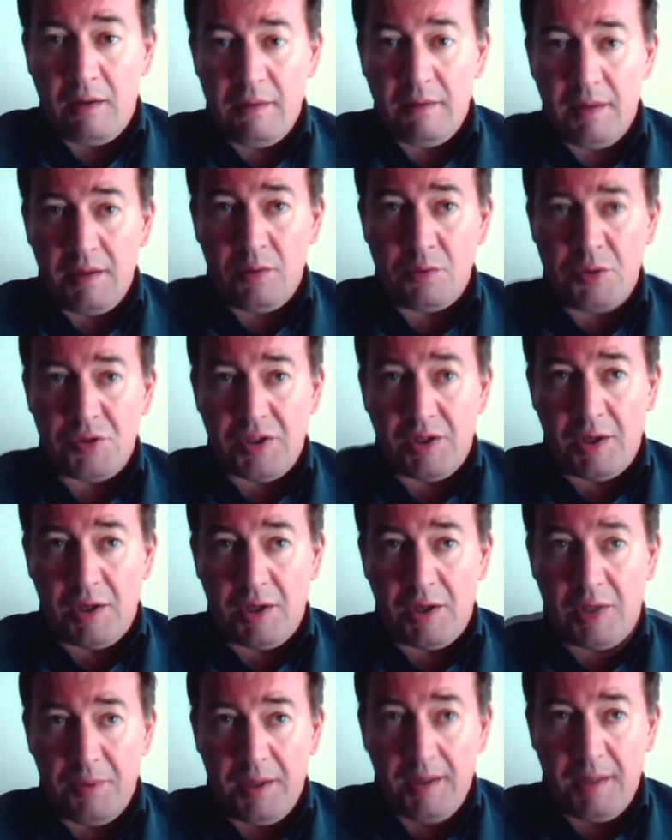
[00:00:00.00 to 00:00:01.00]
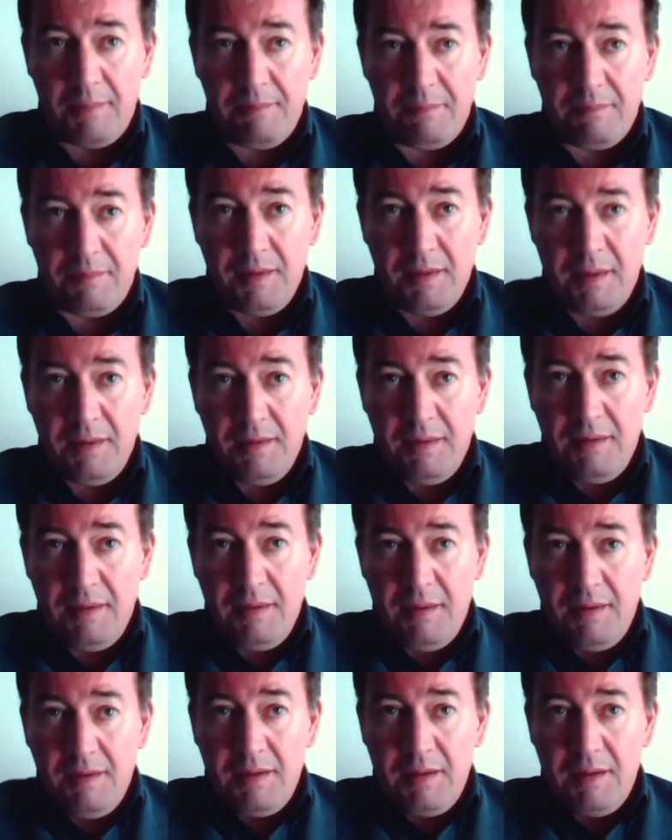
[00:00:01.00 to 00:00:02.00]
It also,
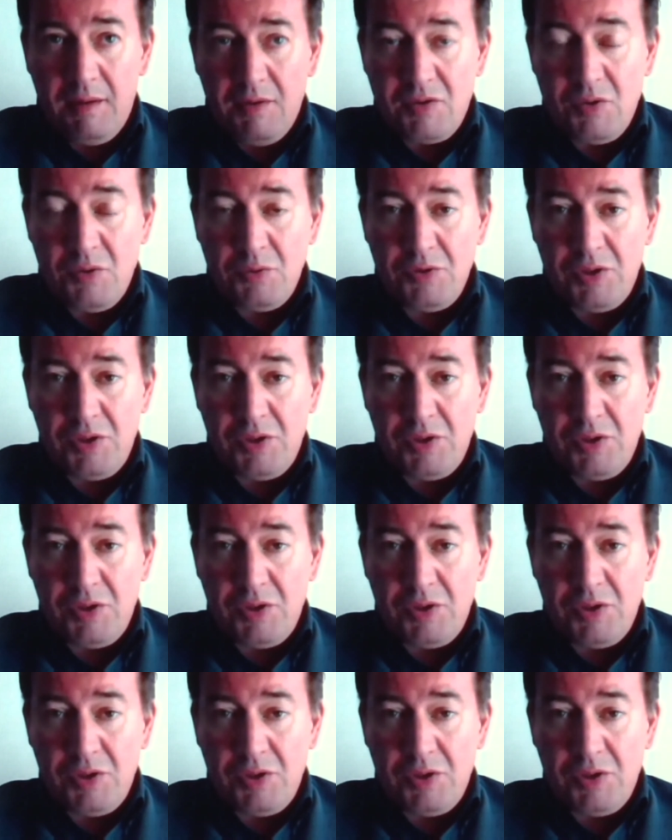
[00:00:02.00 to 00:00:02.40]
it's